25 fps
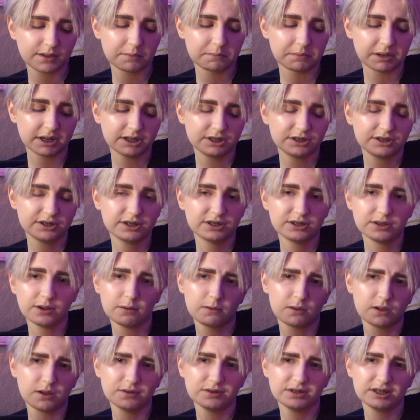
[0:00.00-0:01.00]
But it's just
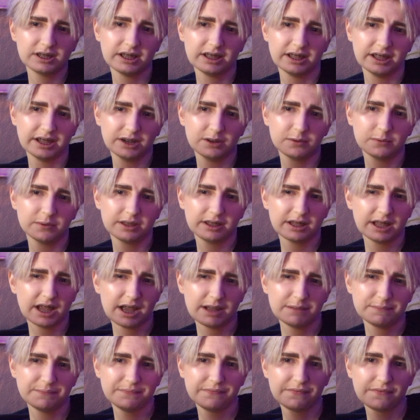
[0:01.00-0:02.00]
so closely linked with
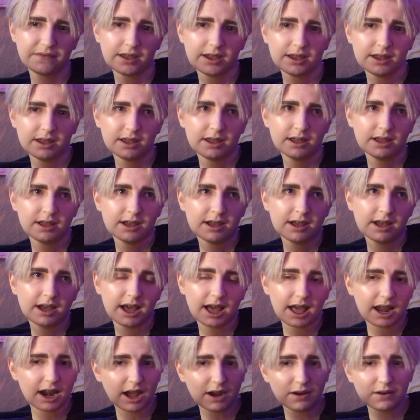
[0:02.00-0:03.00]
that.
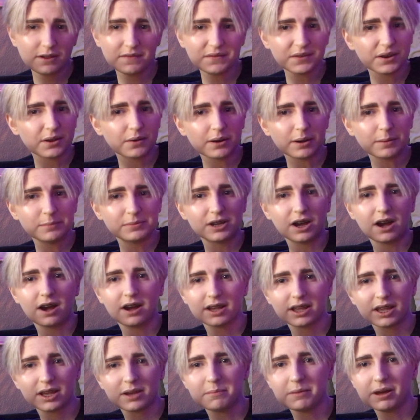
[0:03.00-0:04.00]
And I don't even know what I'm
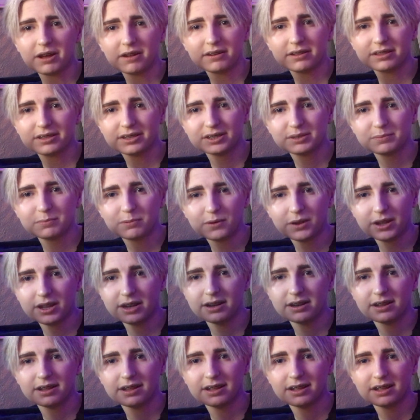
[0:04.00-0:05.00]
talking about at this
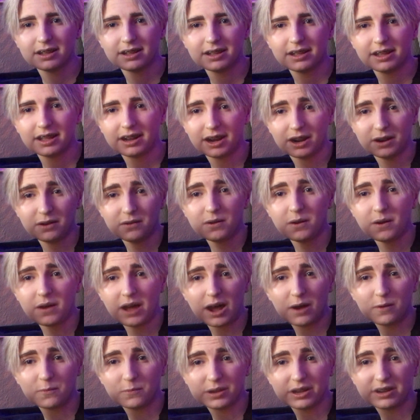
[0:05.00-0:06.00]
point. And I don't know
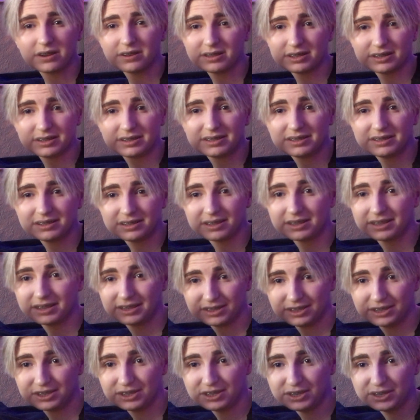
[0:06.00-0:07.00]
how weird this is to
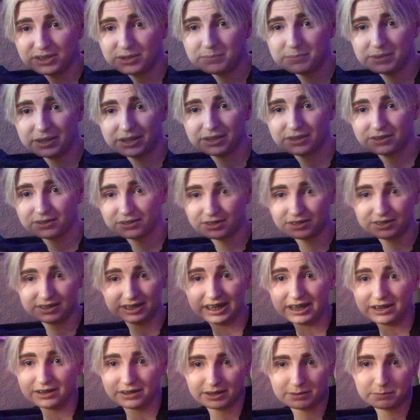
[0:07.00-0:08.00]
listen to, but you're
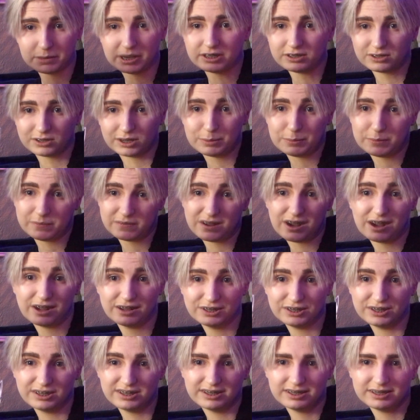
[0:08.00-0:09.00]
just hearing my stream of
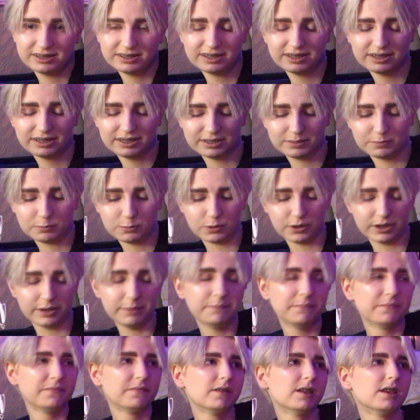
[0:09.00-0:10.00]
consciousness at this point.